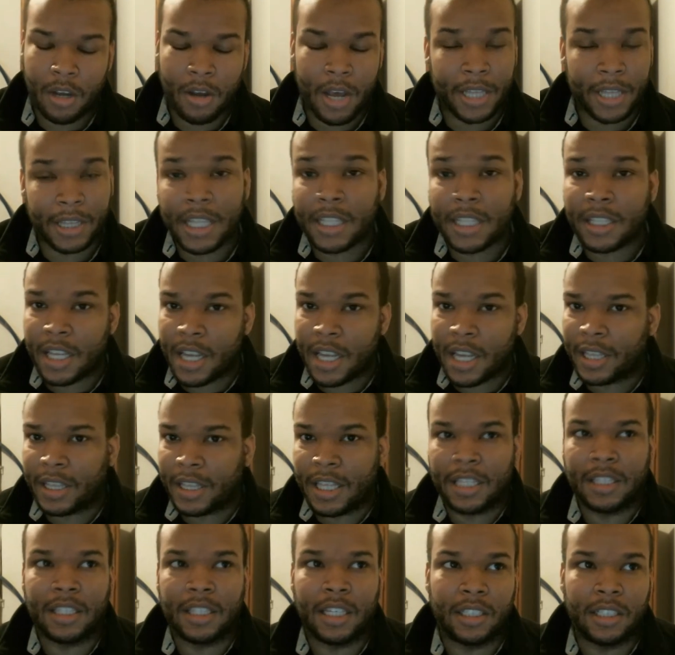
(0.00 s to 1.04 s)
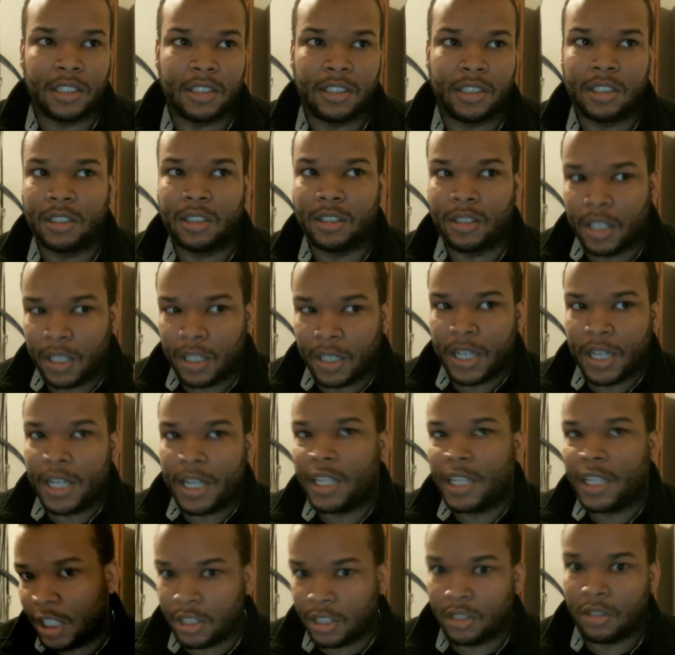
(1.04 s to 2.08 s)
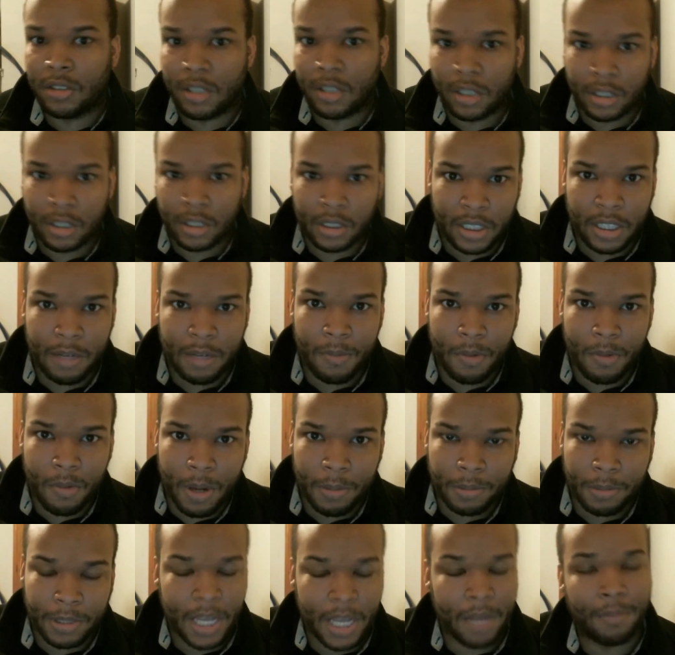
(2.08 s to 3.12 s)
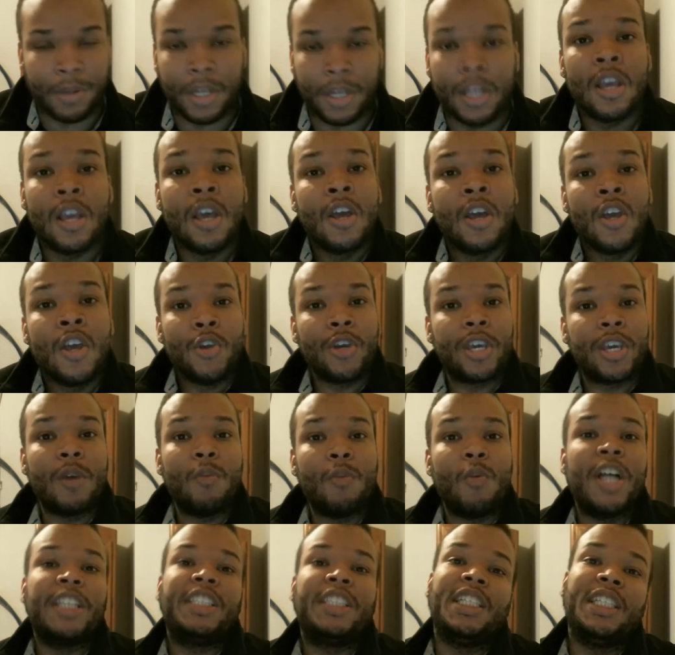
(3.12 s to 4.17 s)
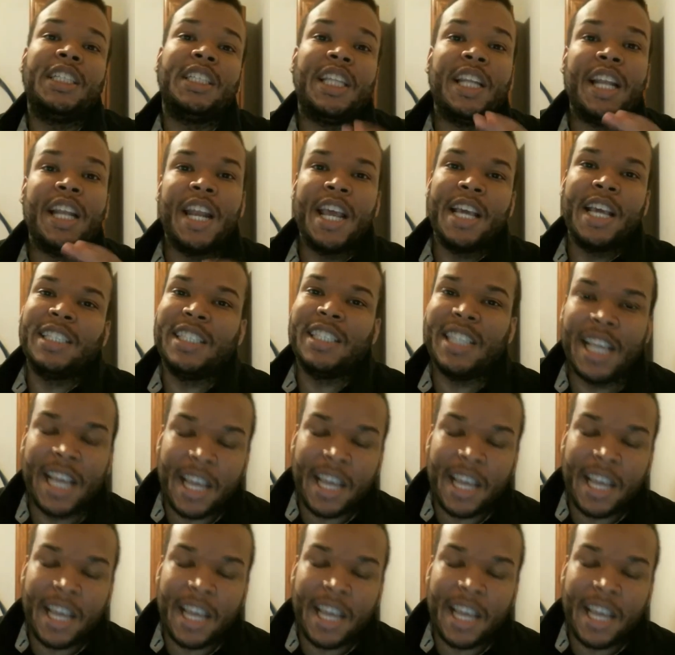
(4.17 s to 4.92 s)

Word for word: I think the link sends you to the CW website, but you can watch it the next day.